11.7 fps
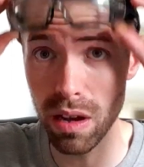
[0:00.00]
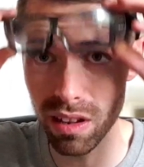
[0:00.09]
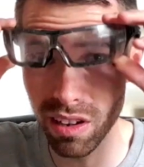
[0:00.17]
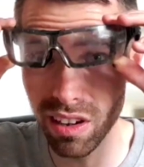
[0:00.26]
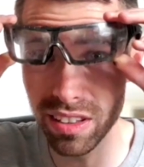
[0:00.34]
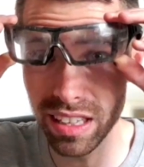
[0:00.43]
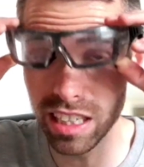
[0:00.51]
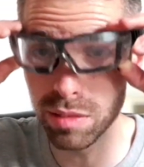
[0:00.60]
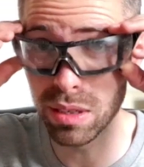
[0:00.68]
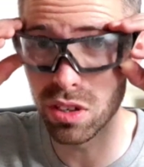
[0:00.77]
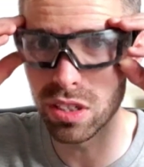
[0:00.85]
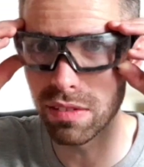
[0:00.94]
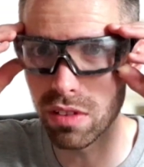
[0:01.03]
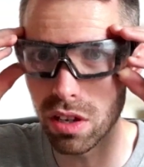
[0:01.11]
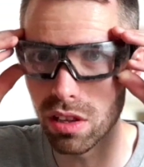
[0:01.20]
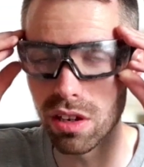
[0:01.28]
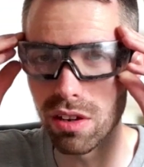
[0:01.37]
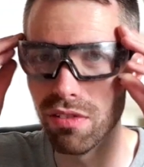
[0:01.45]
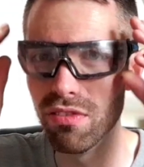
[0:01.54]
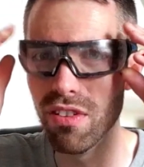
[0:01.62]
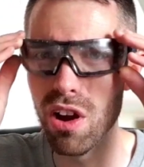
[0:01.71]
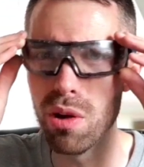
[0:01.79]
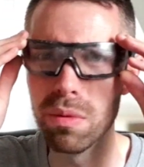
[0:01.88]
I like these because they've got like a
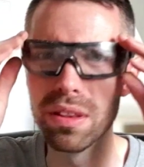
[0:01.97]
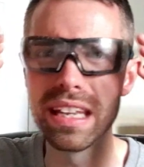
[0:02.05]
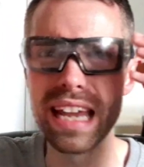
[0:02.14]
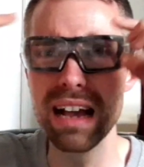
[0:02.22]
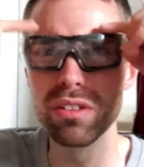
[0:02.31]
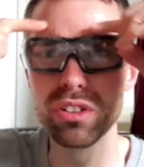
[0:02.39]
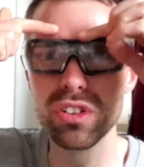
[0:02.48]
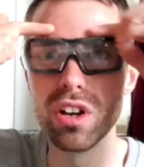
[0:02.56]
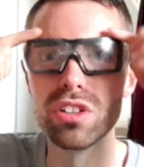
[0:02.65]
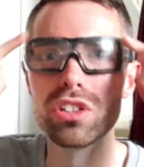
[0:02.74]
foam on the outside,